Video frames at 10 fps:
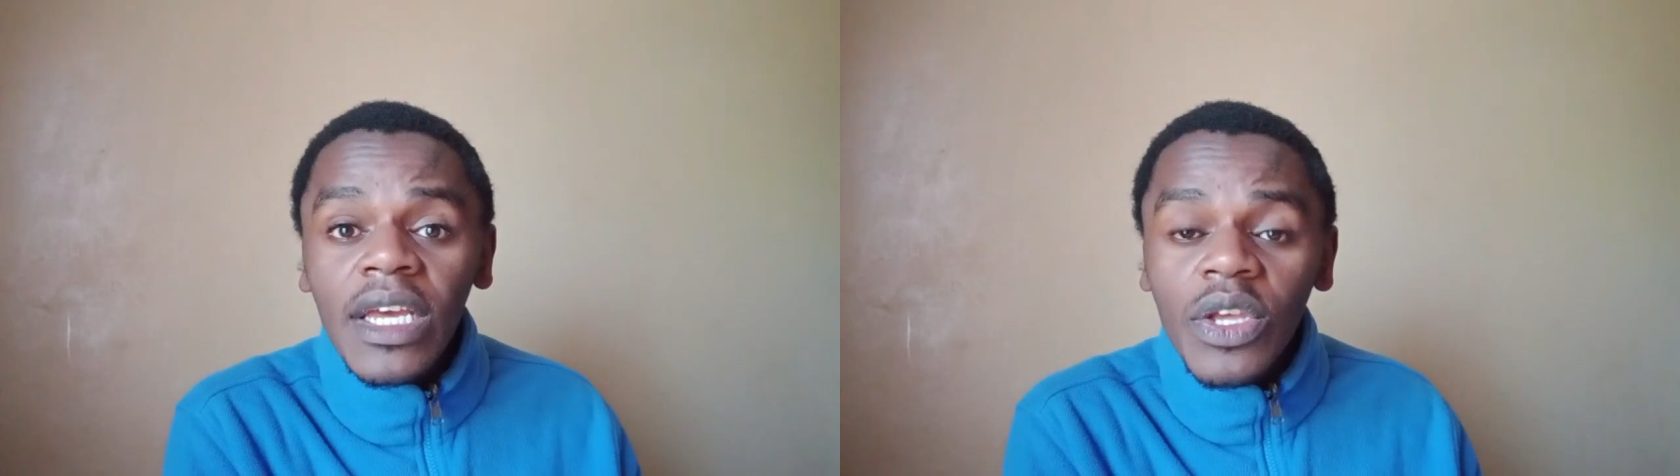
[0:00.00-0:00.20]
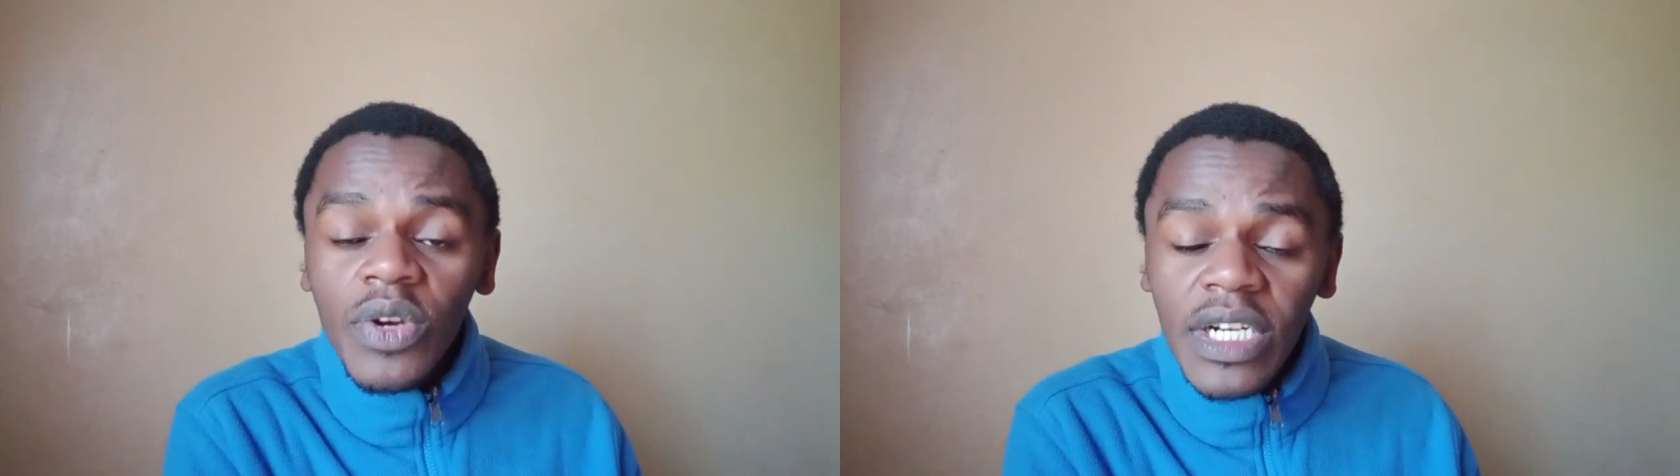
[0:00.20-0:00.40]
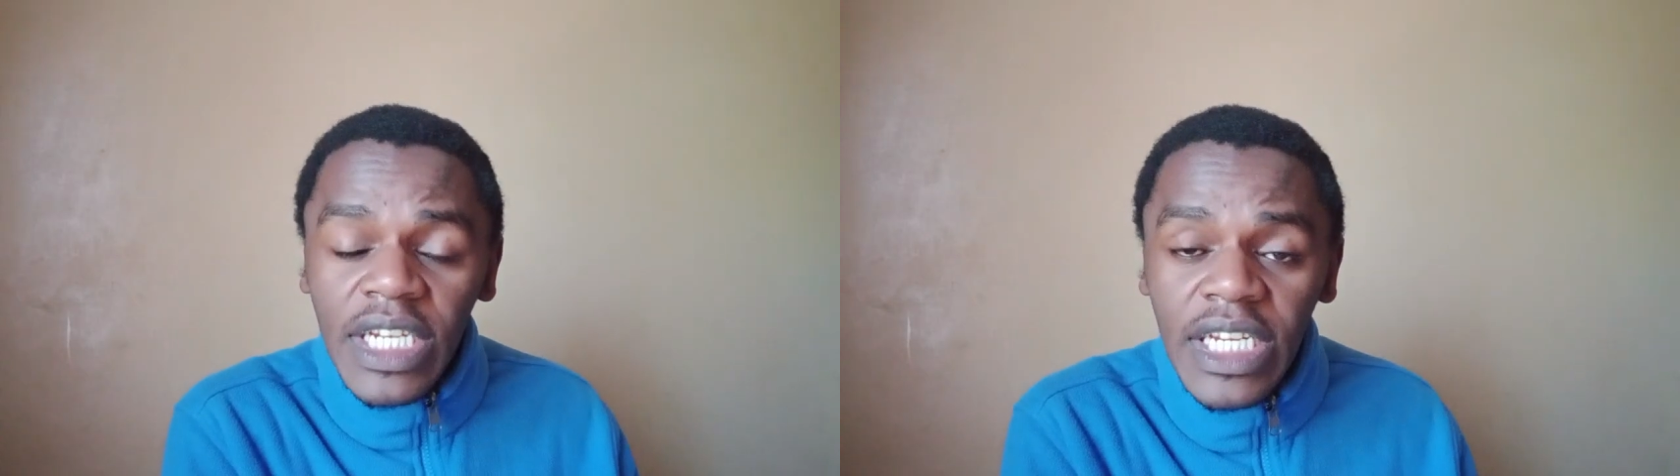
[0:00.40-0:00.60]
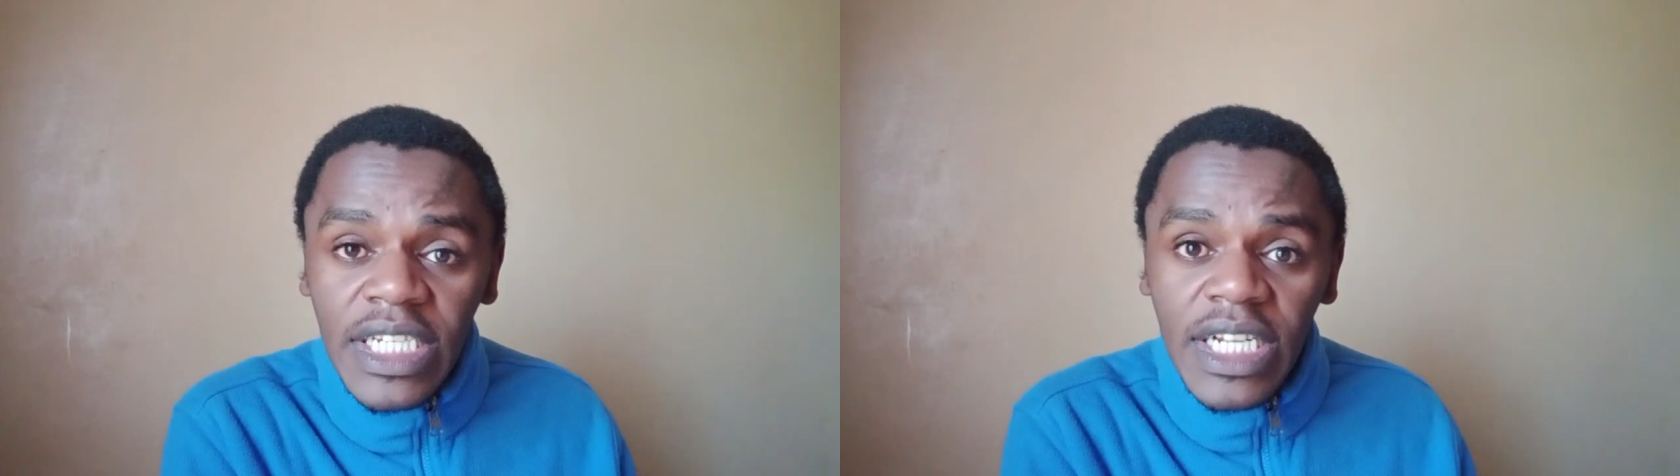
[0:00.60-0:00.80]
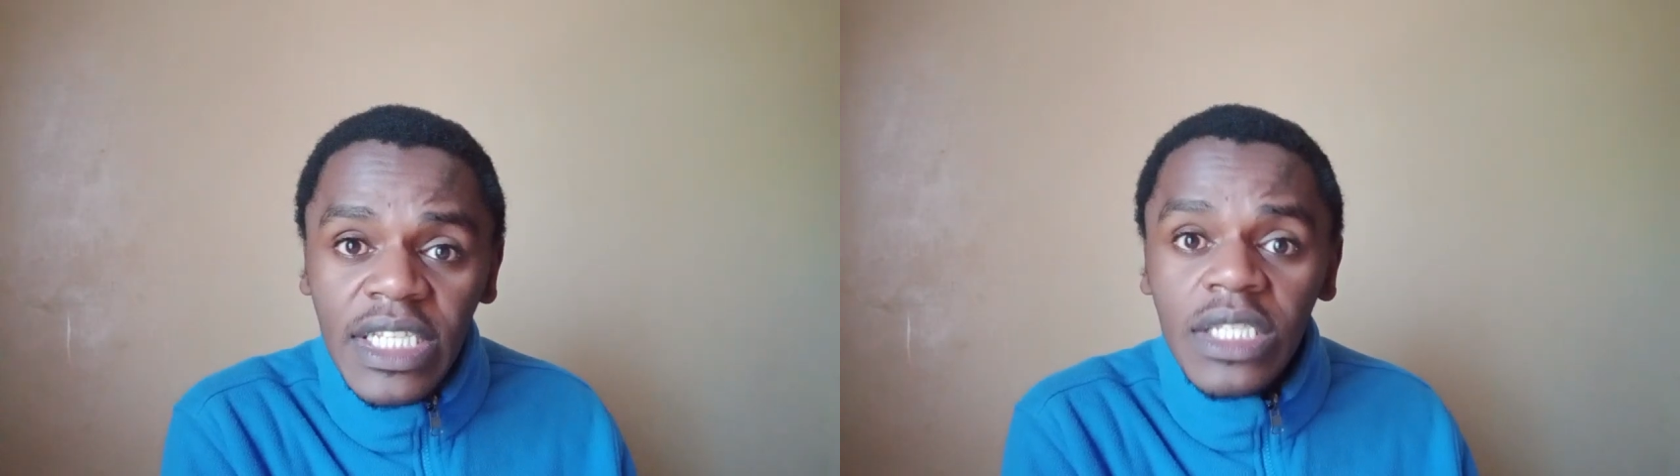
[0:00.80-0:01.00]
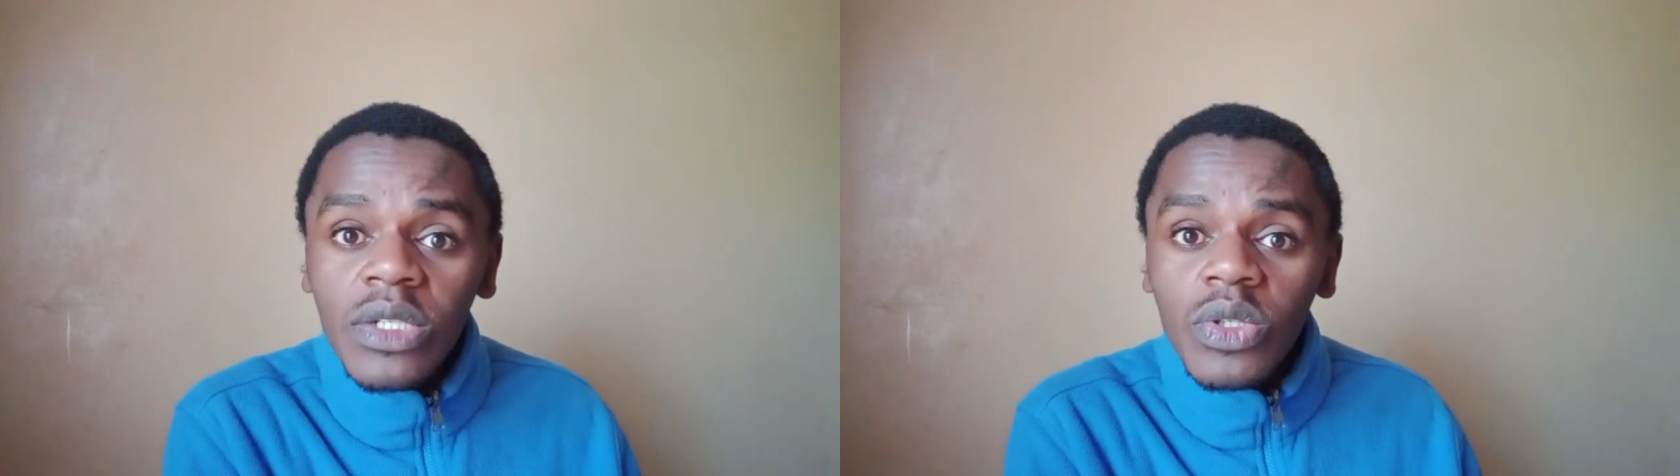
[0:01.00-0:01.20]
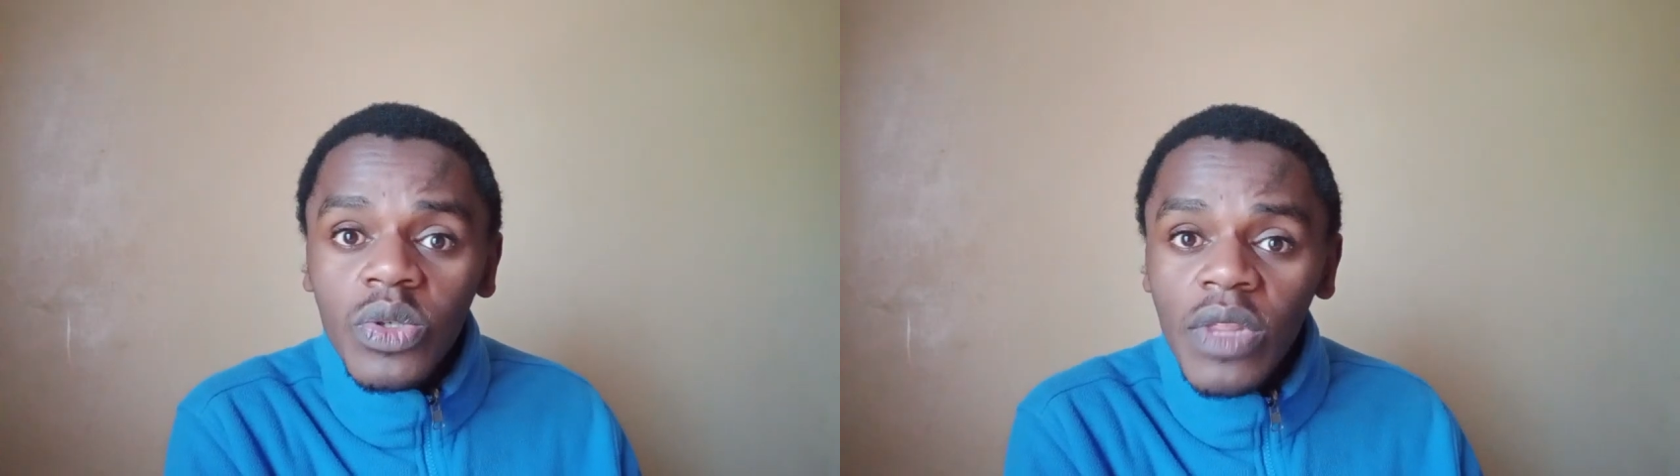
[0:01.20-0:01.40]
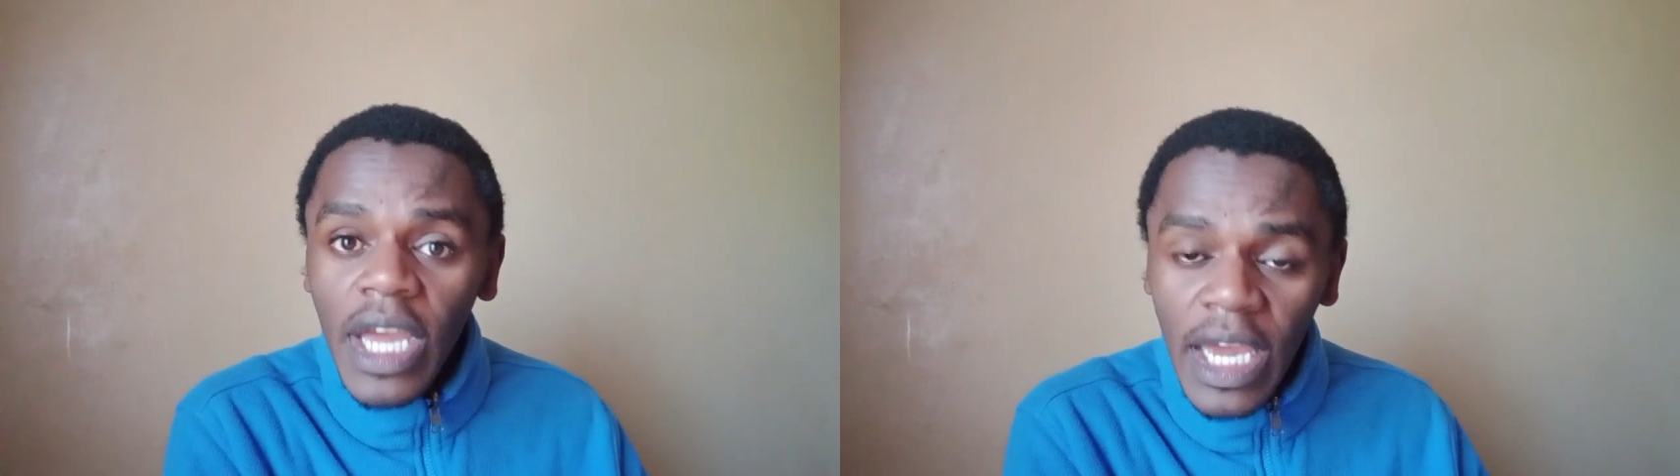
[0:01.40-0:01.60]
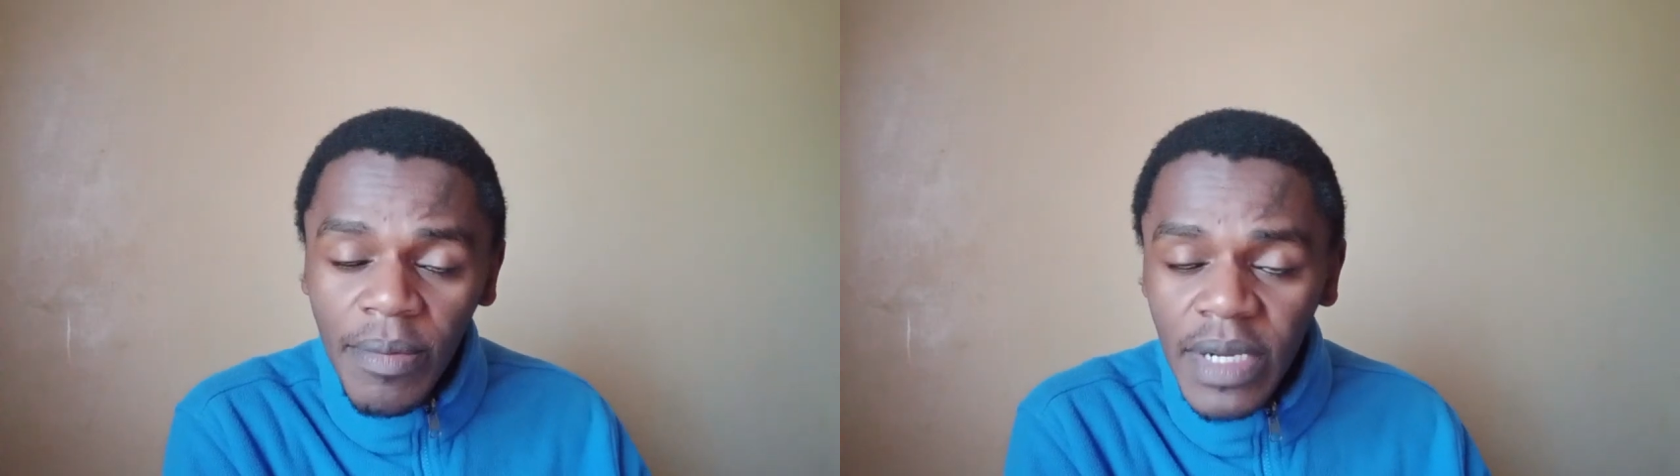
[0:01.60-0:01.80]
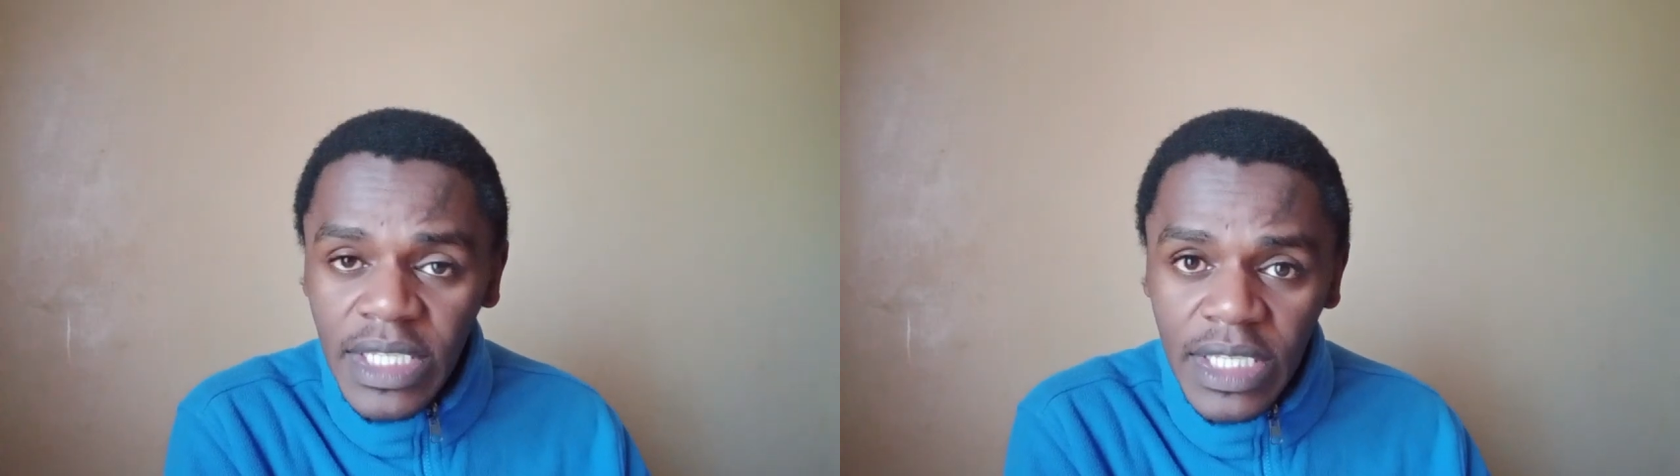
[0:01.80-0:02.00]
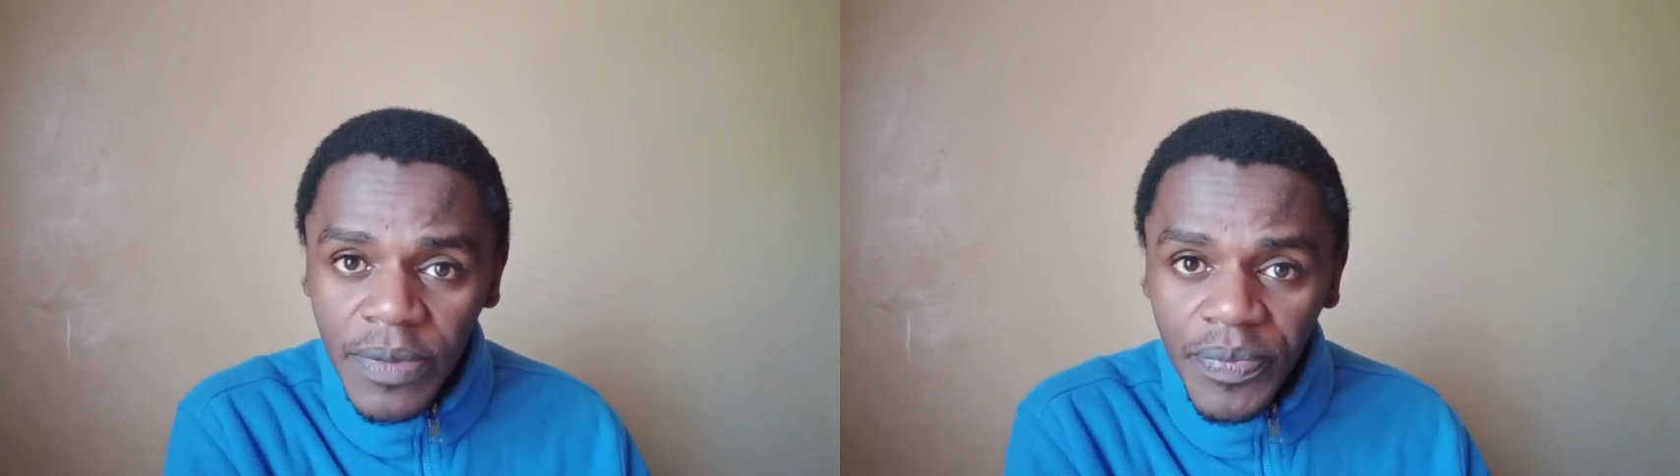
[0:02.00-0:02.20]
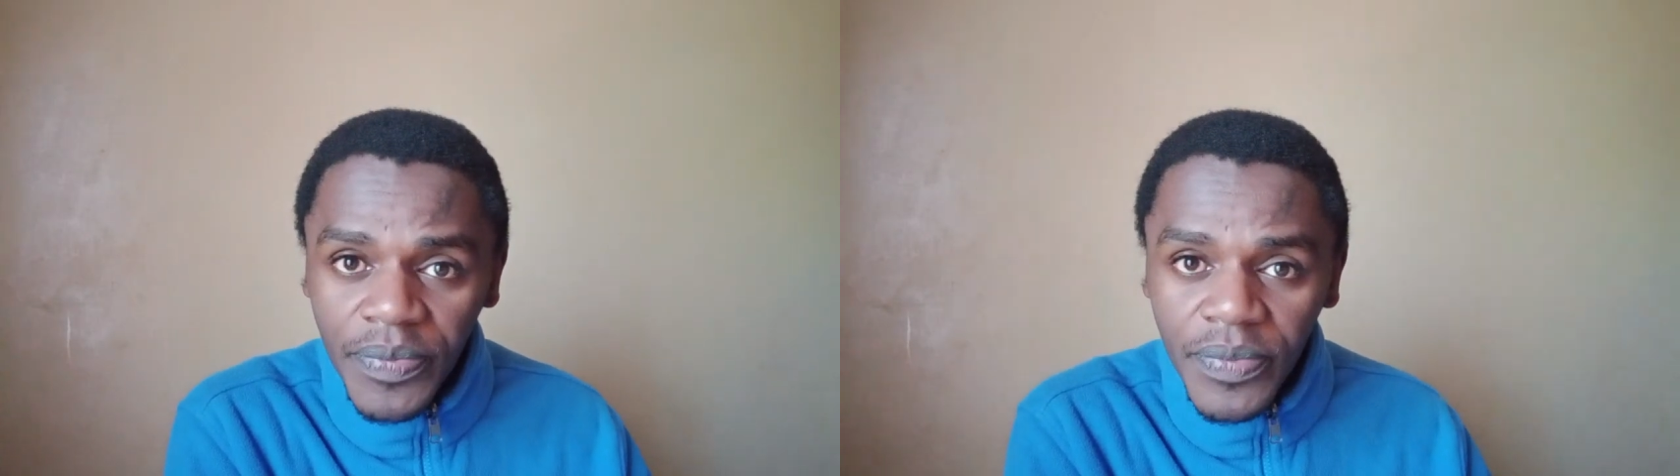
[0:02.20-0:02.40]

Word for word: your details to the embassy.